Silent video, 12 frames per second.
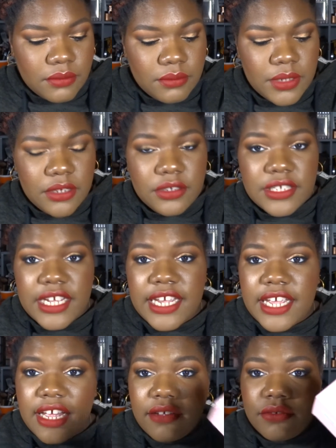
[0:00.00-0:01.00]
because I
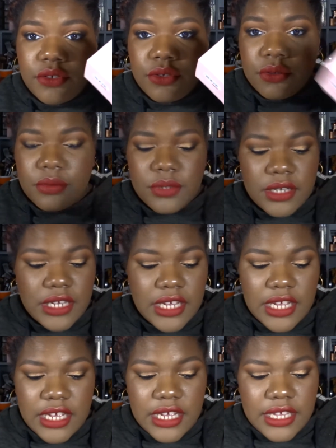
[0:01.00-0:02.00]
have two.
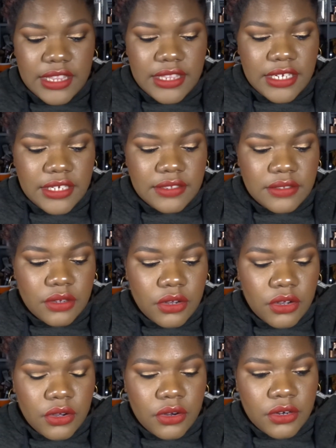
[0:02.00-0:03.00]
These
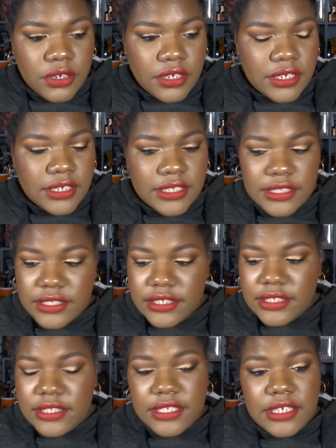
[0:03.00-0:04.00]
are
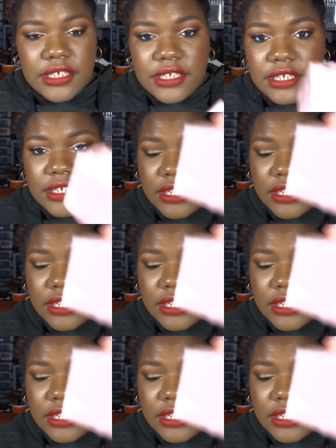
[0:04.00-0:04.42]
the